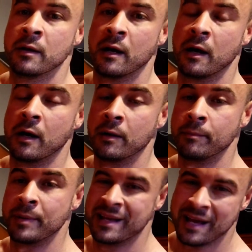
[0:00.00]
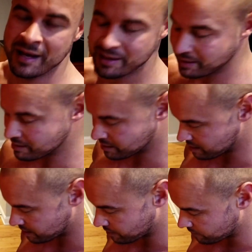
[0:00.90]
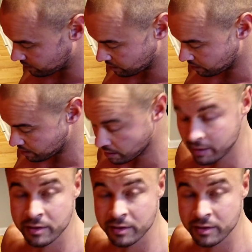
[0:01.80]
But yeah, it is kind of the